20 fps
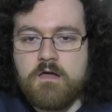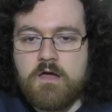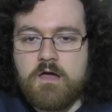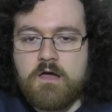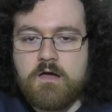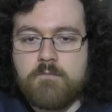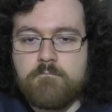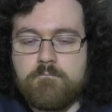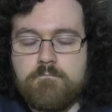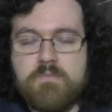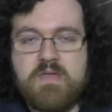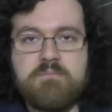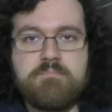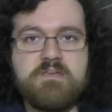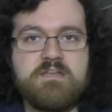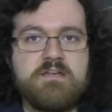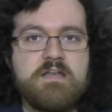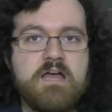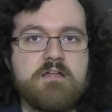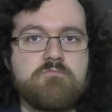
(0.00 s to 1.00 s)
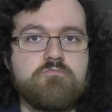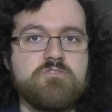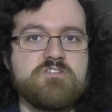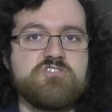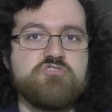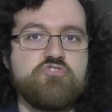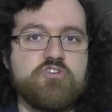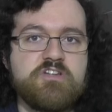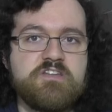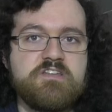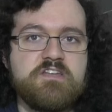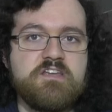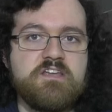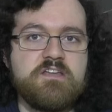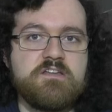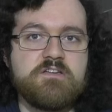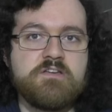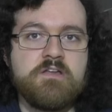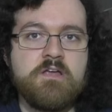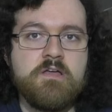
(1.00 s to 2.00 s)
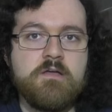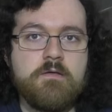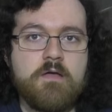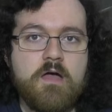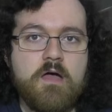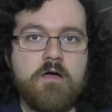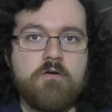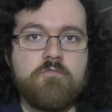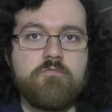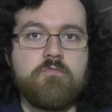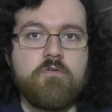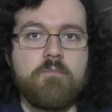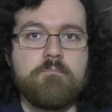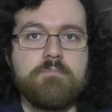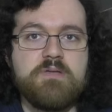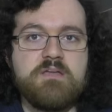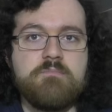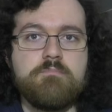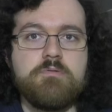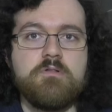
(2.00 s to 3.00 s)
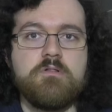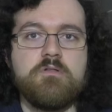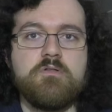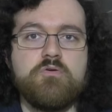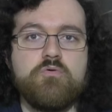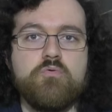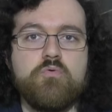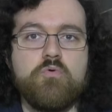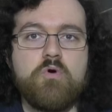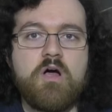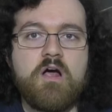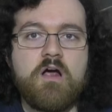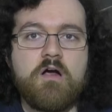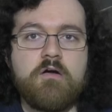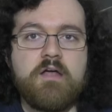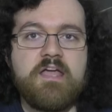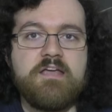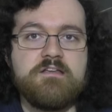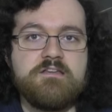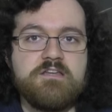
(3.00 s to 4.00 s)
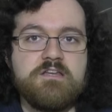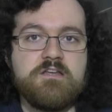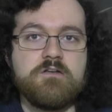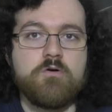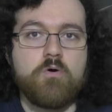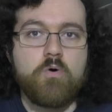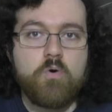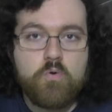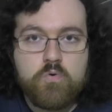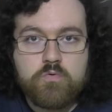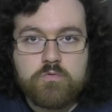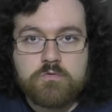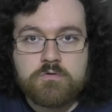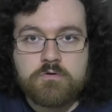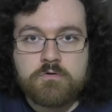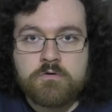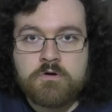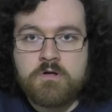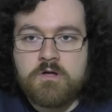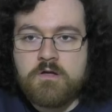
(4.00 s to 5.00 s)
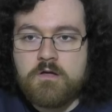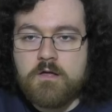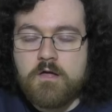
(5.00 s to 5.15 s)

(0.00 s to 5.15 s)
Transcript: Maybe not restricting it from people who are 18 or older,